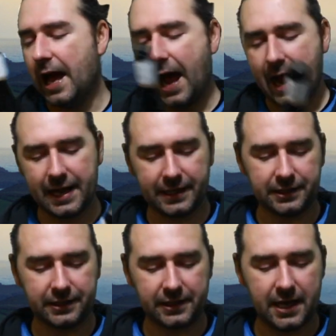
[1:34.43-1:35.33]

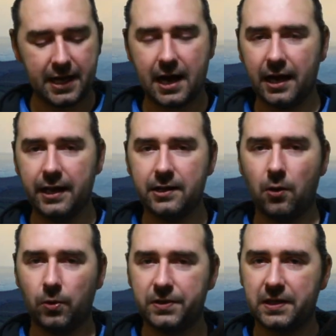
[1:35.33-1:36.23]
And I
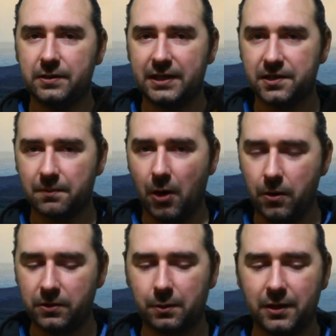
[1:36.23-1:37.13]
also did some
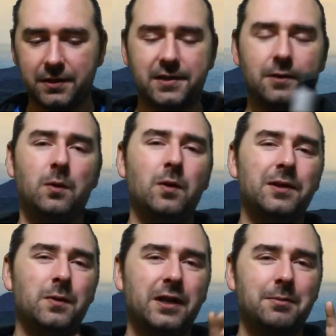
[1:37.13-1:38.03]
oaked ones. So the
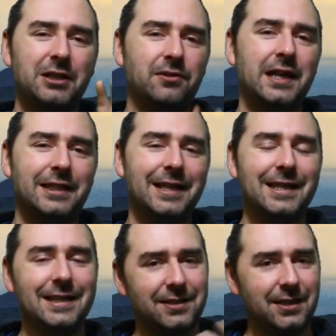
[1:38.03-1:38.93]
one we're going to be trying today
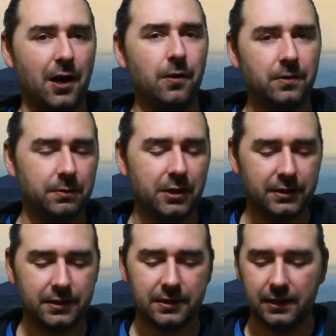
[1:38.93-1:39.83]
is the oaked
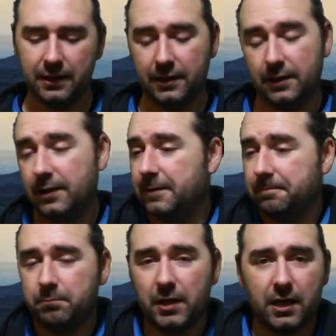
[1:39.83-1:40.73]
ones,
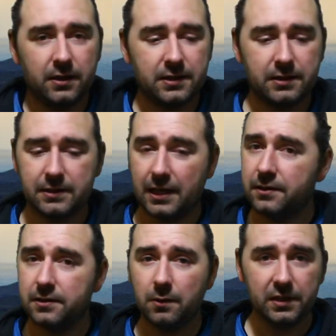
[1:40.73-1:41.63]
because
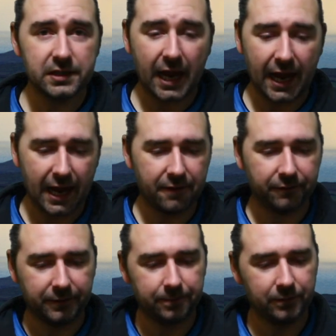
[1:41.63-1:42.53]
that's the ones I
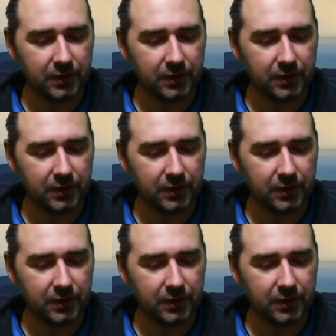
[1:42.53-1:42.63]
have.